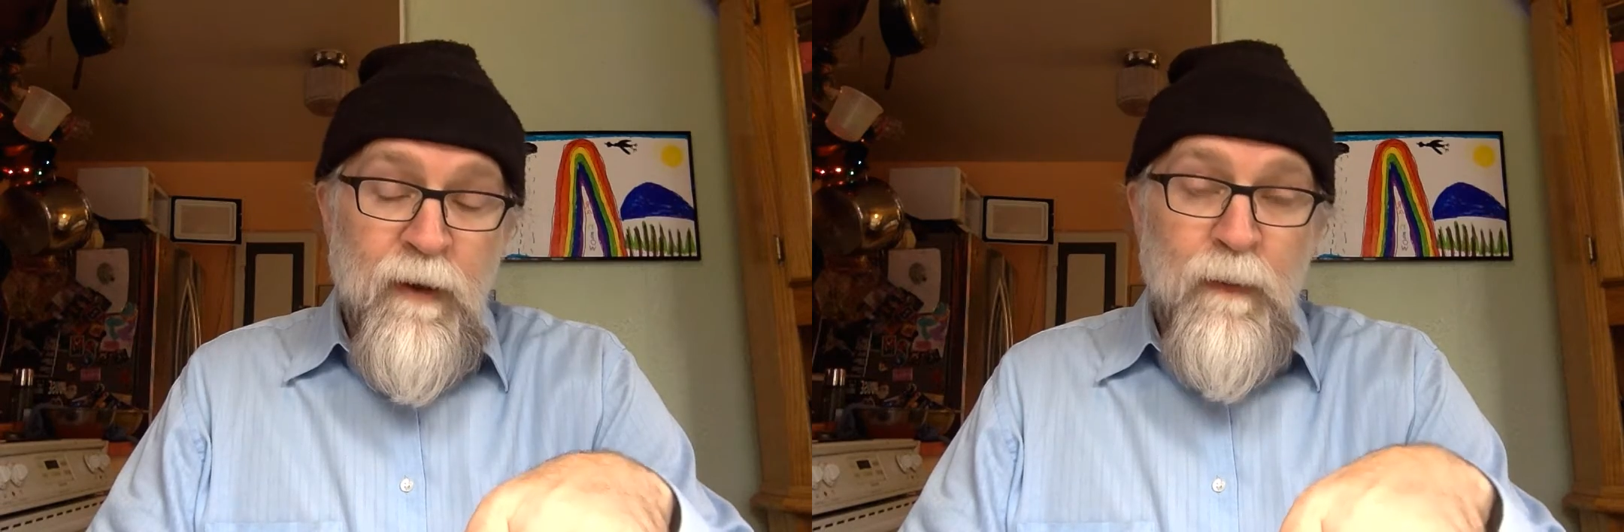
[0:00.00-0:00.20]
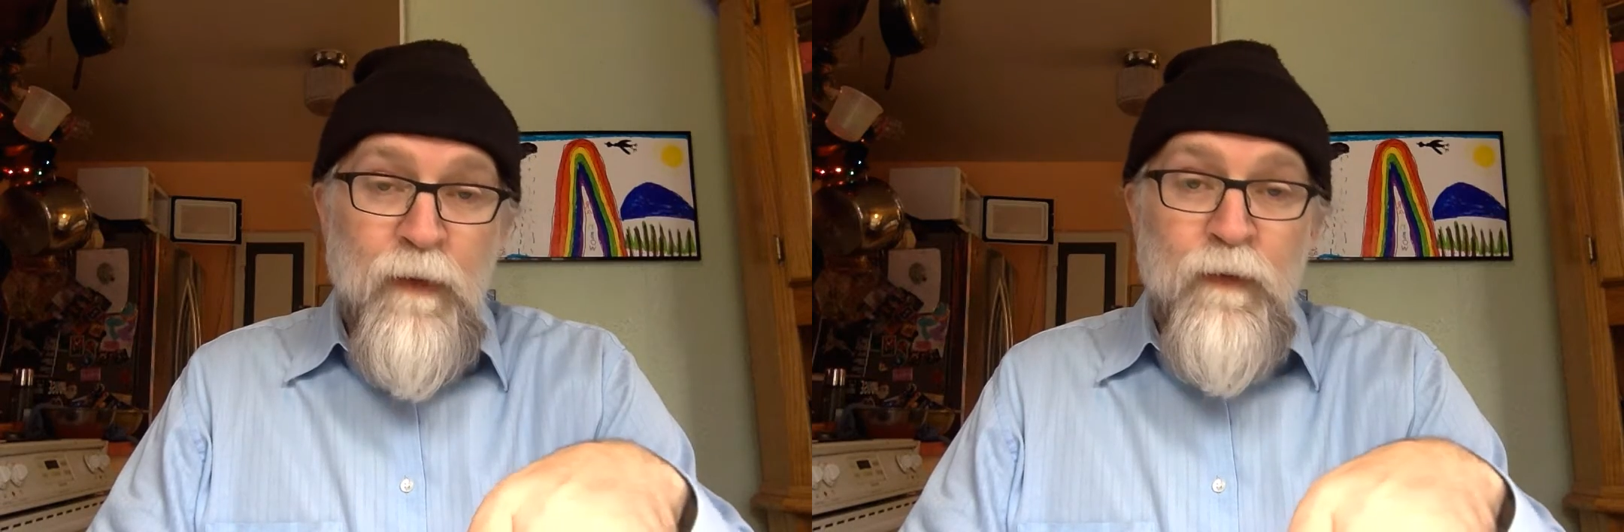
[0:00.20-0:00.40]

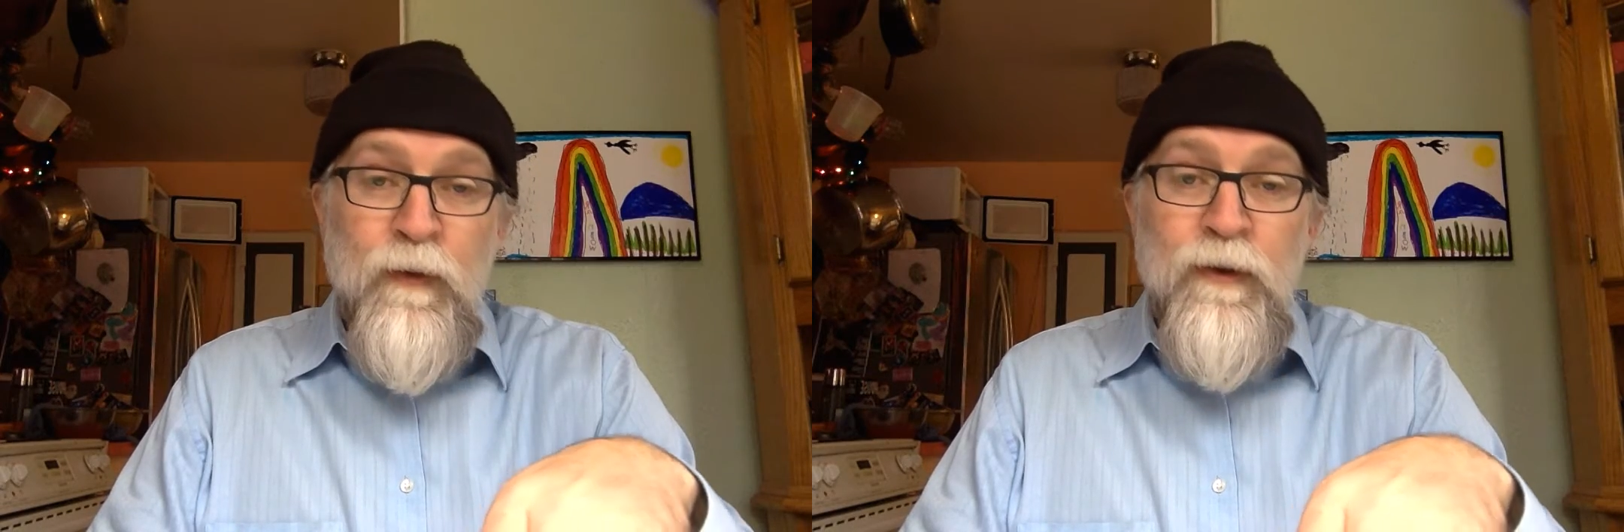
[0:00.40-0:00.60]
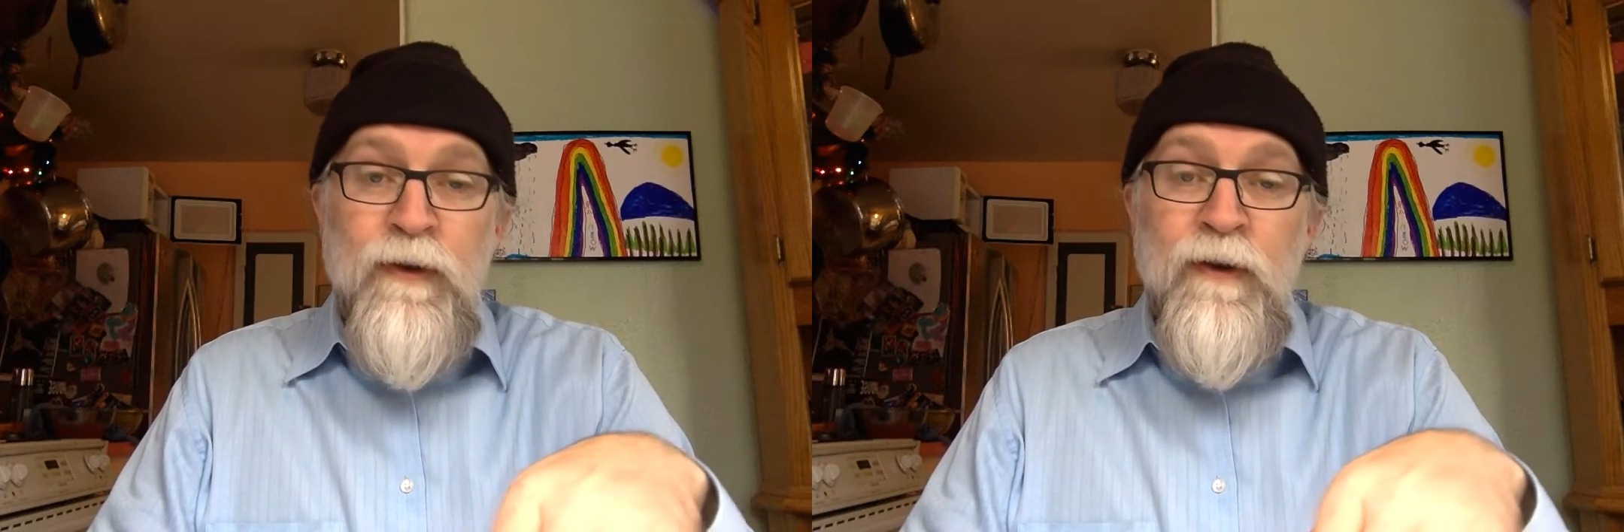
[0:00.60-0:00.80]

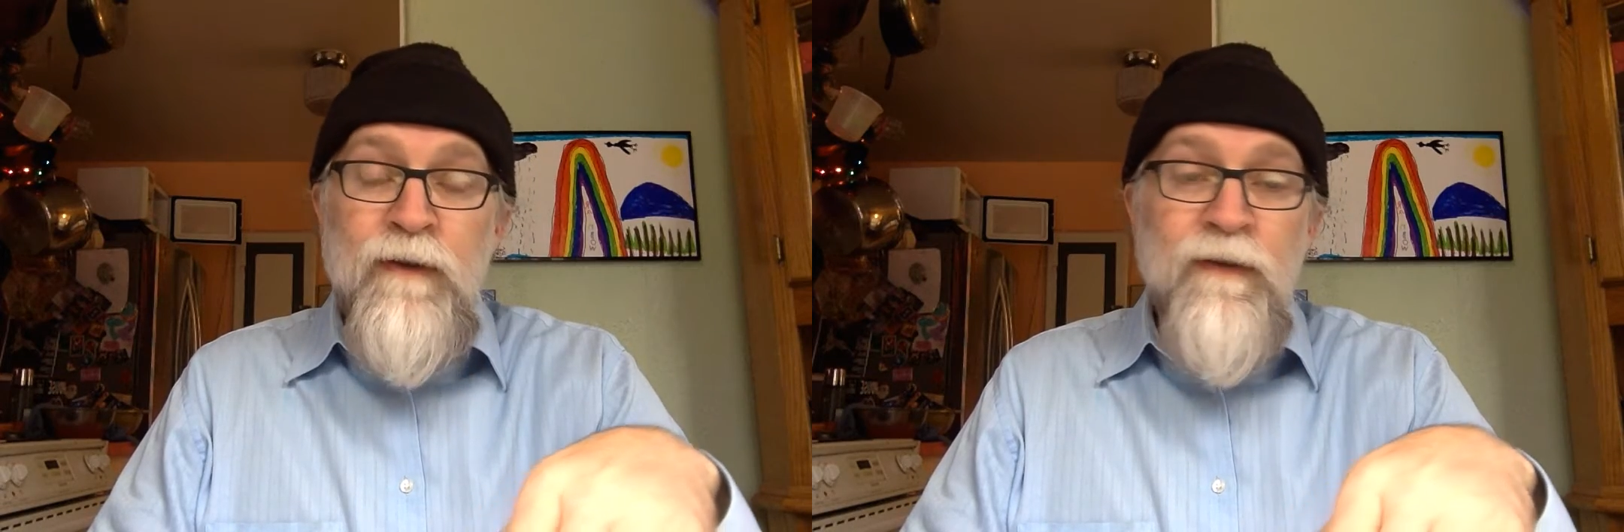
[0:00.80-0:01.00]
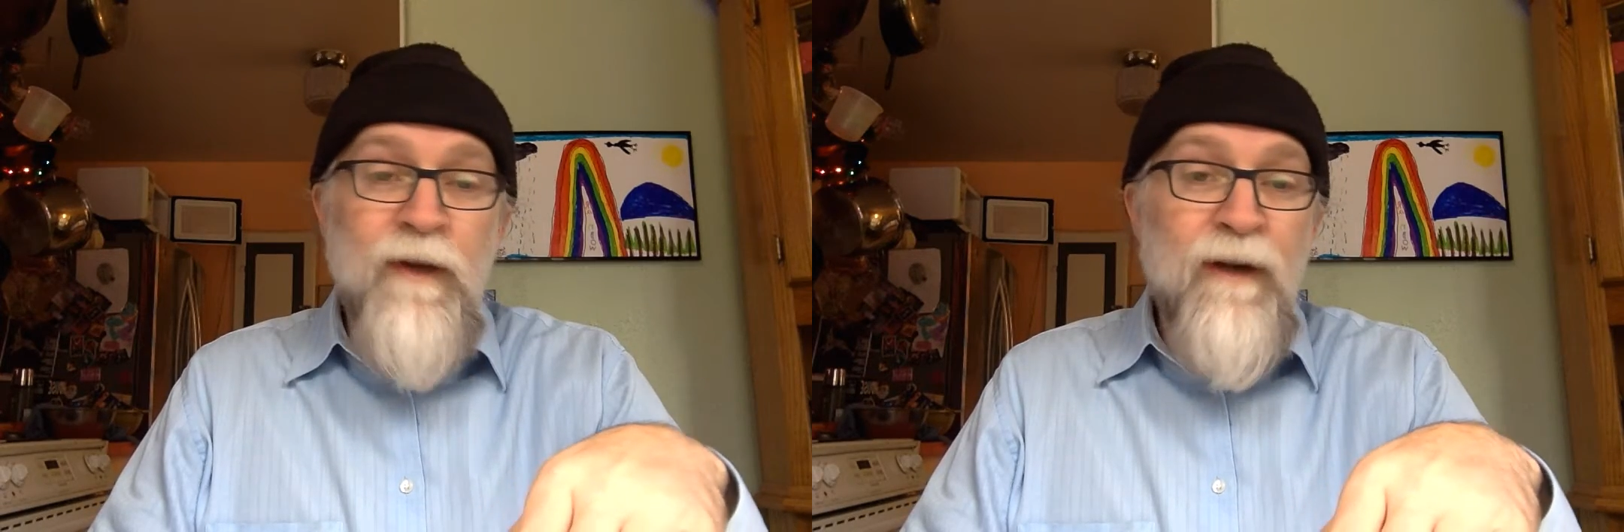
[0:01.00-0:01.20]
before you can
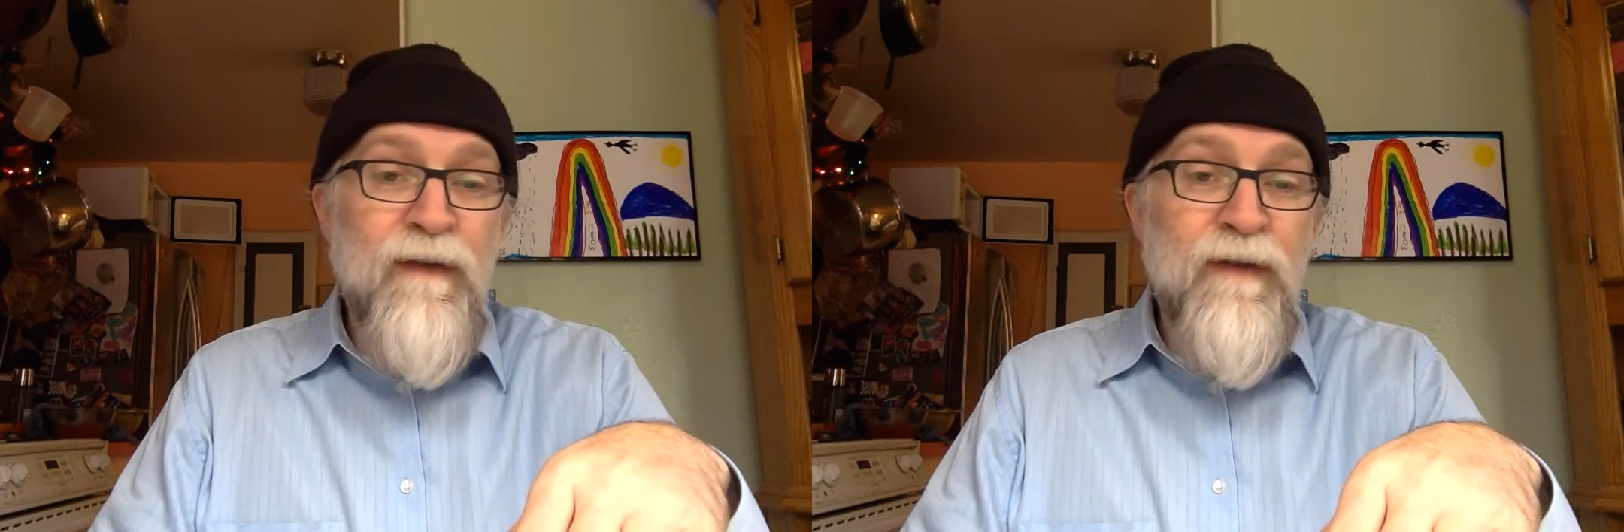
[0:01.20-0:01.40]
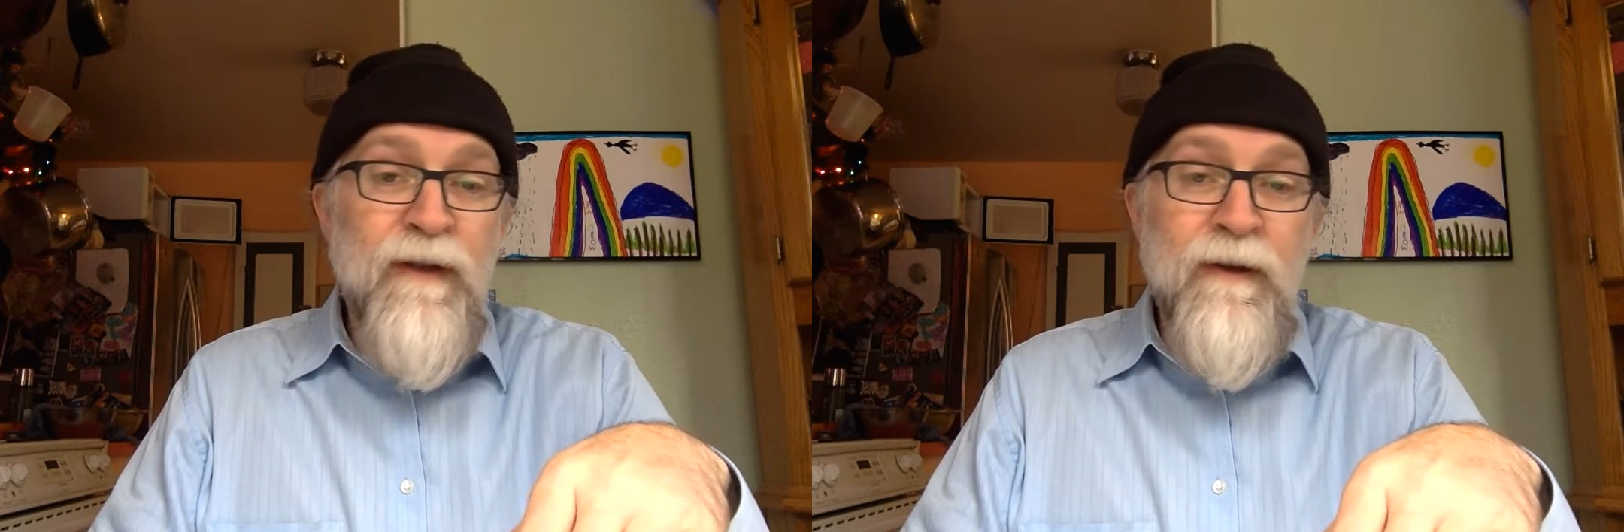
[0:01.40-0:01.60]
start
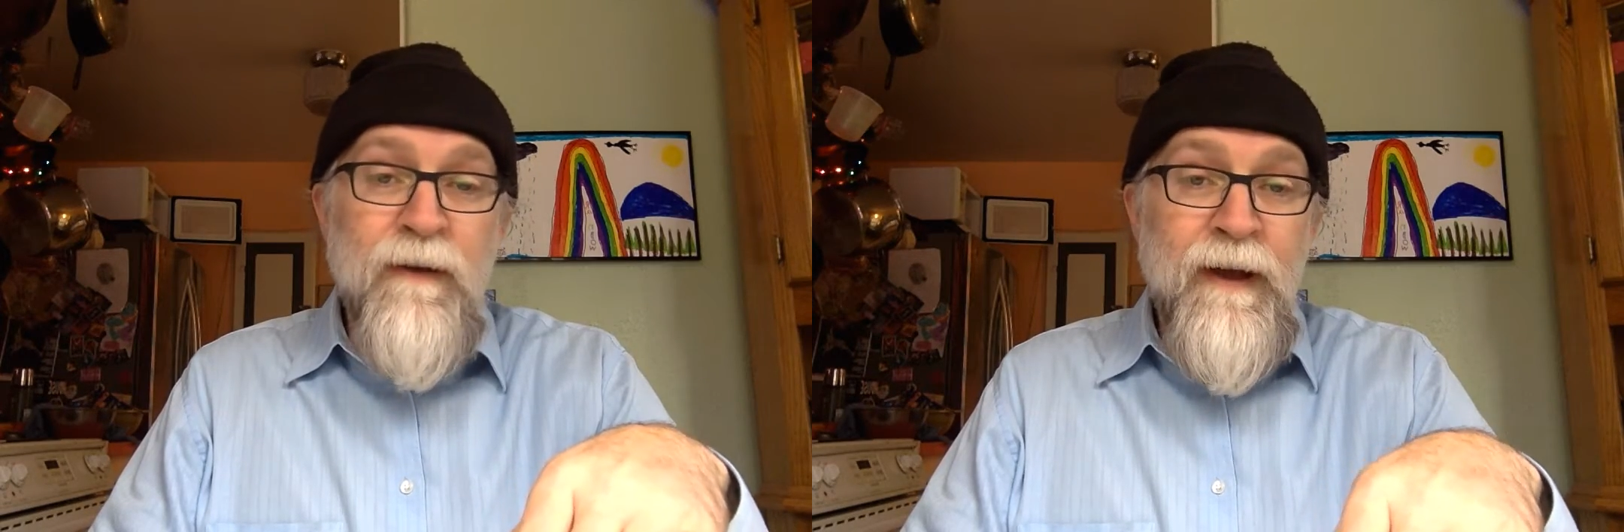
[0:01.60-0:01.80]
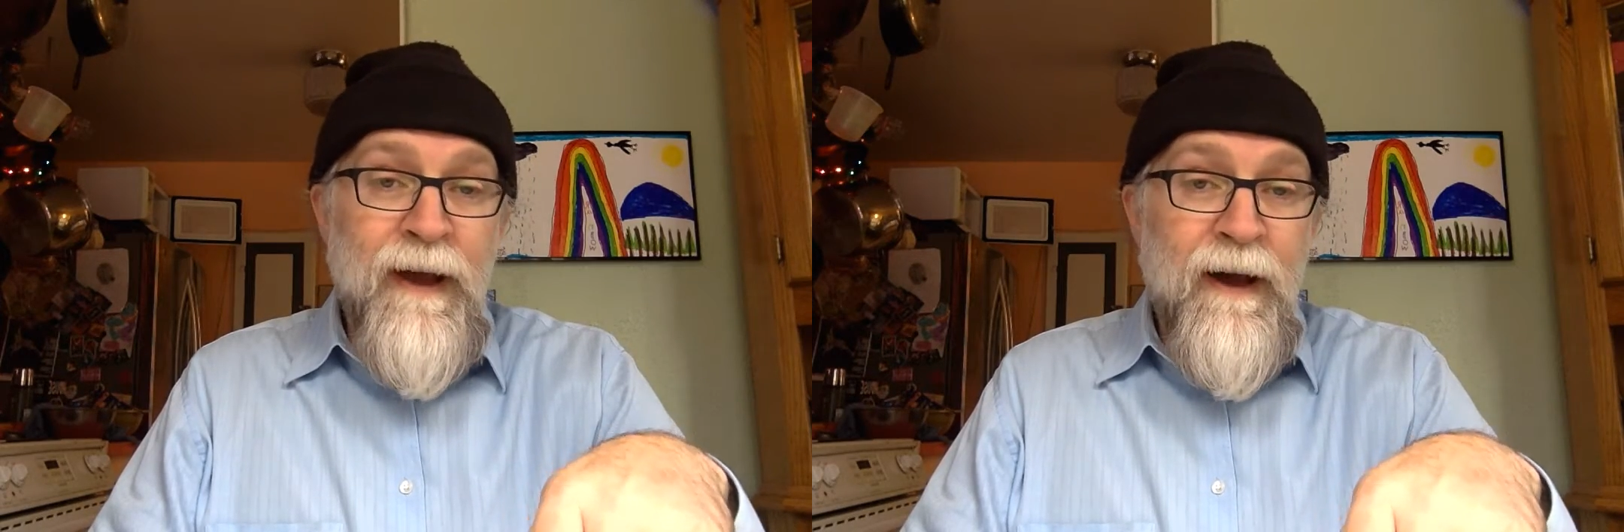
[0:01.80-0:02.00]
figuring